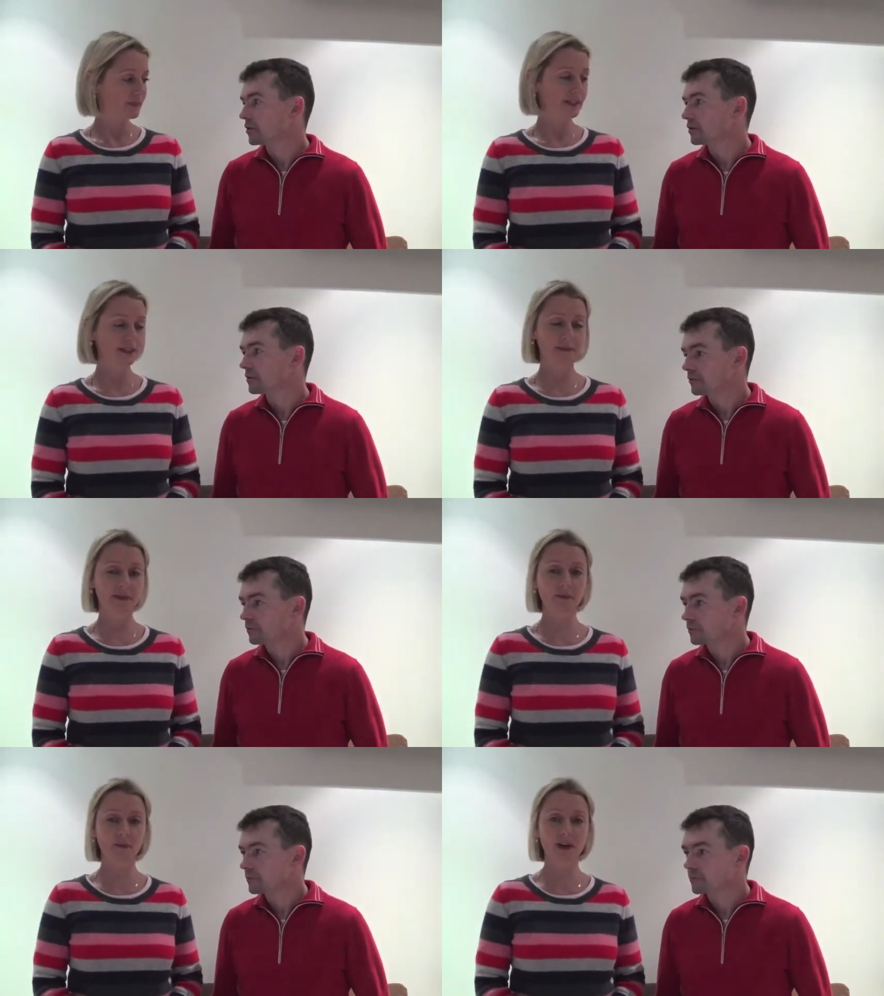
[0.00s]
Speaker 1: Yeah,
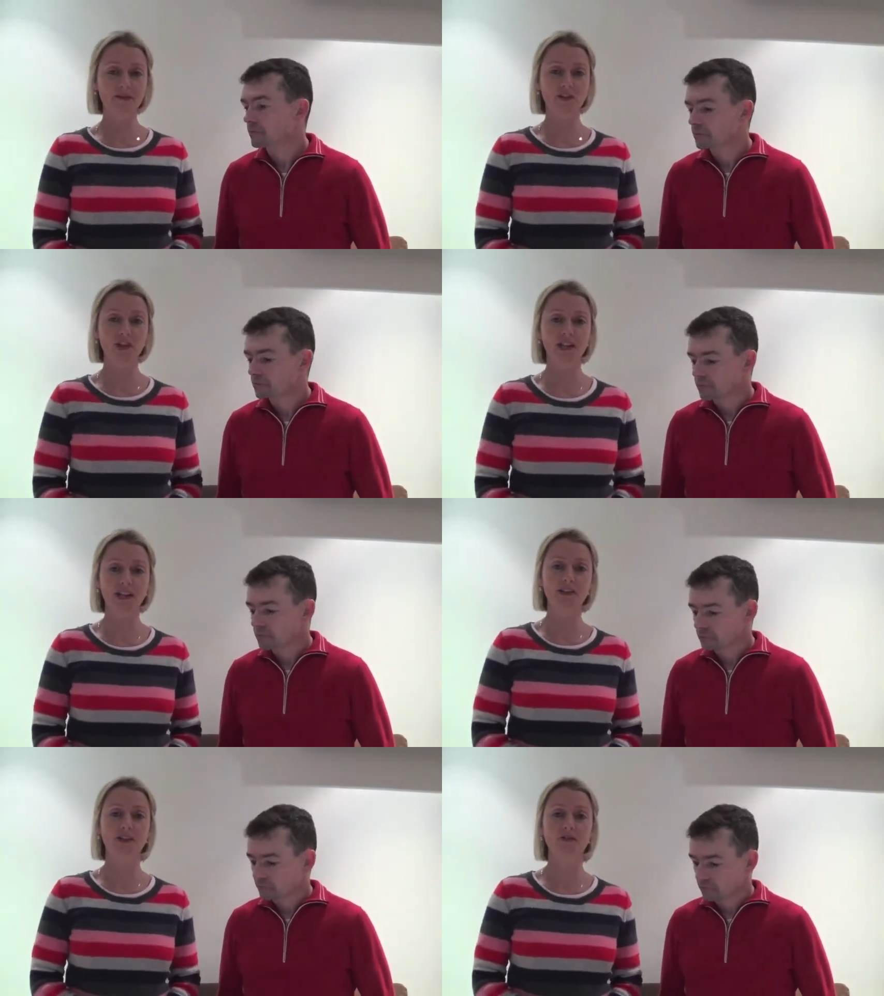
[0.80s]
and whatever she
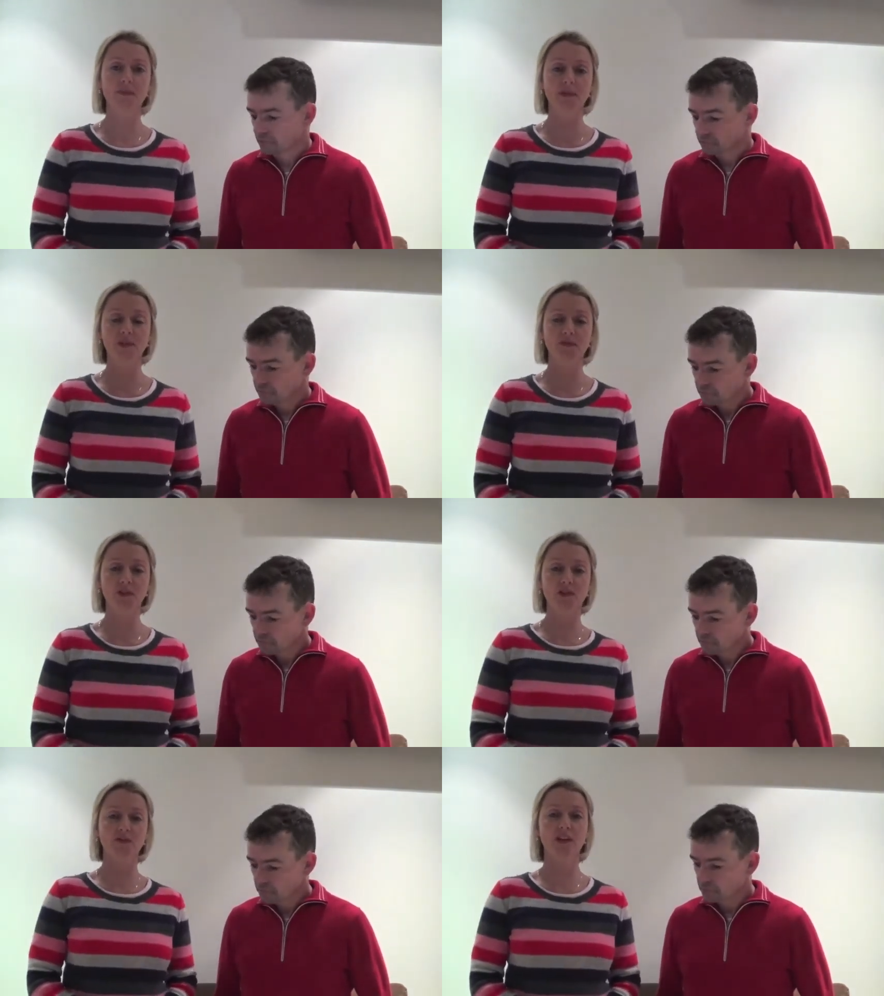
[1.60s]
does from this
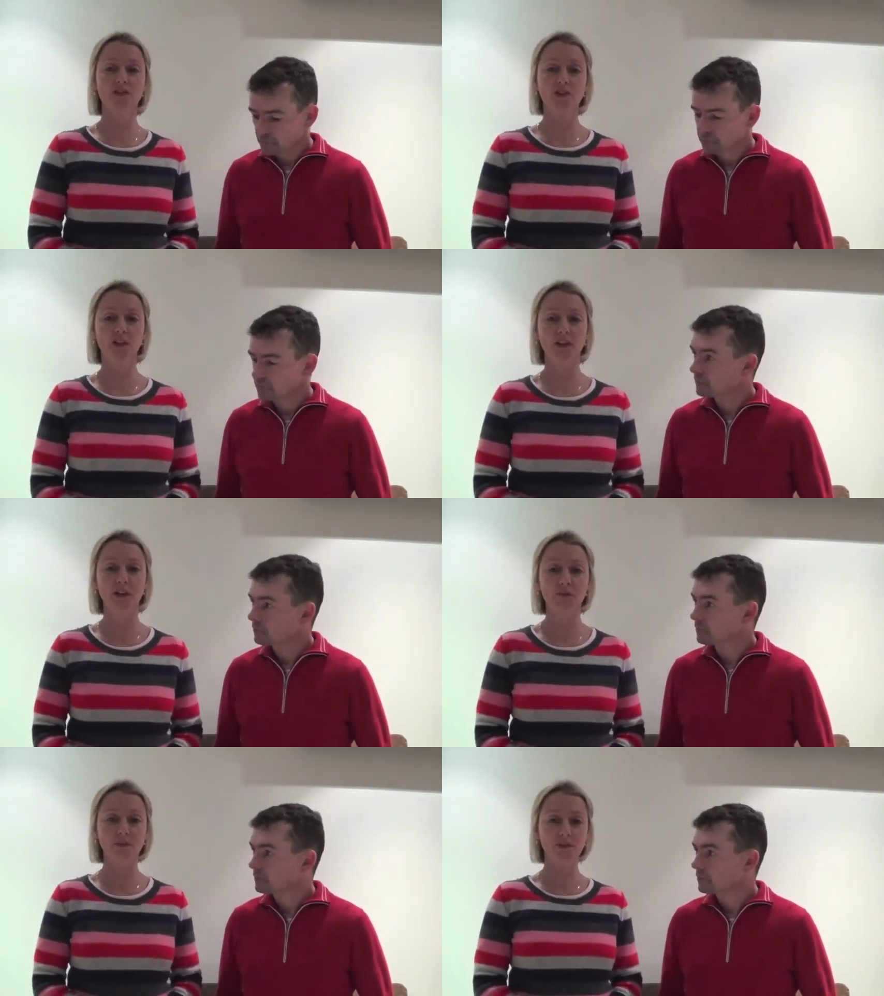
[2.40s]
first race, she'll
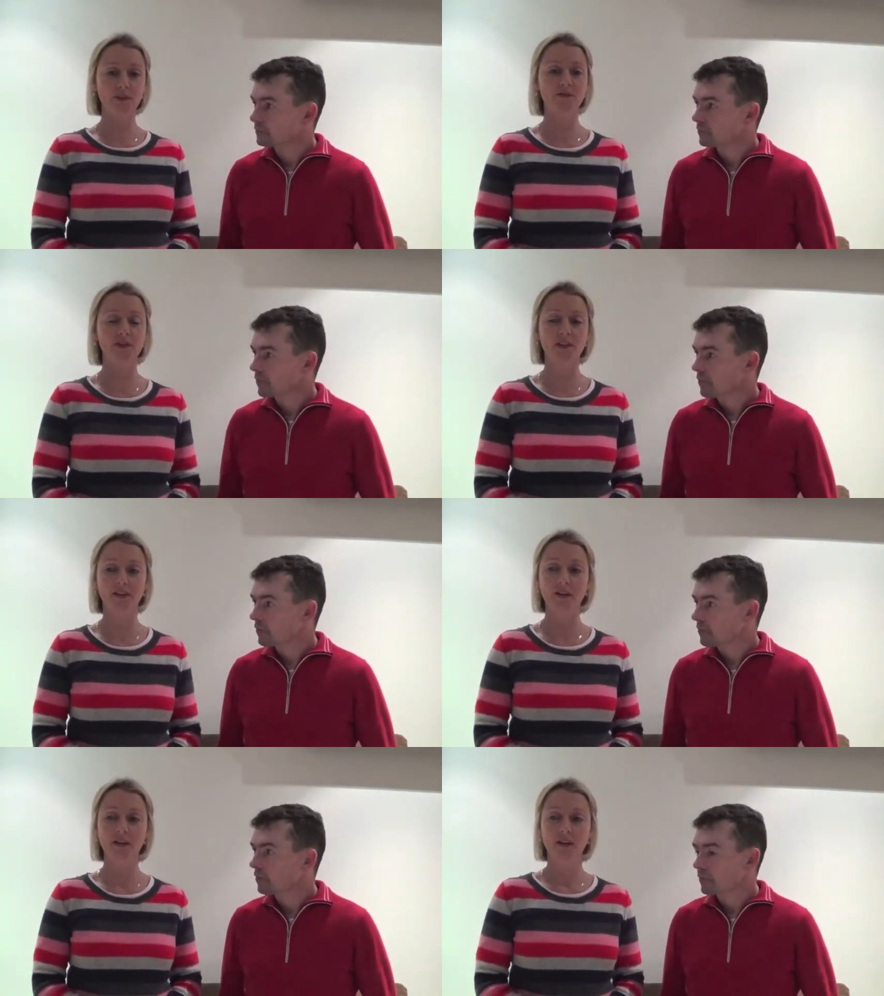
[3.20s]
only improve, so